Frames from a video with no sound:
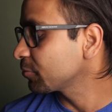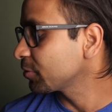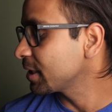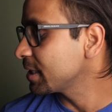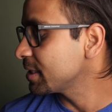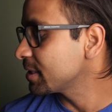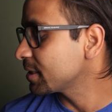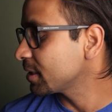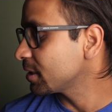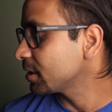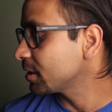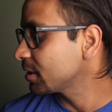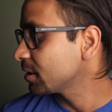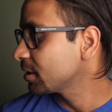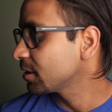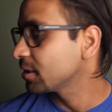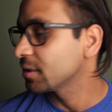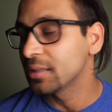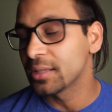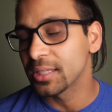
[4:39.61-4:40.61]
reason,
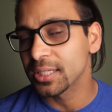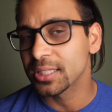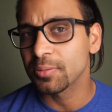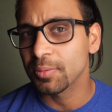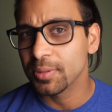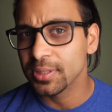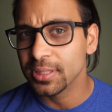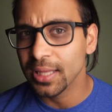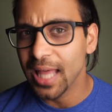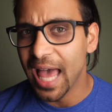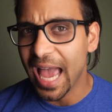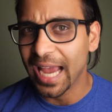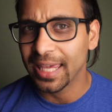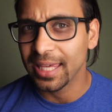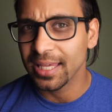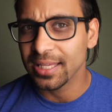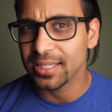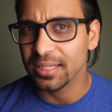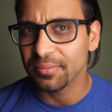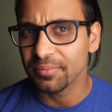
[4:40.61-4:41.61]
this was
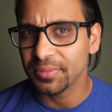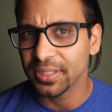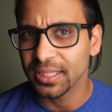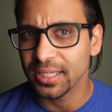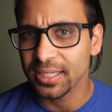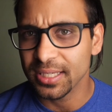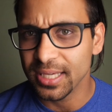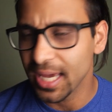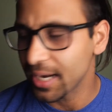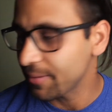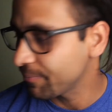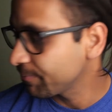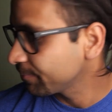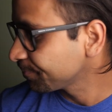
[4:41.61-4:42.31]
lacking something again.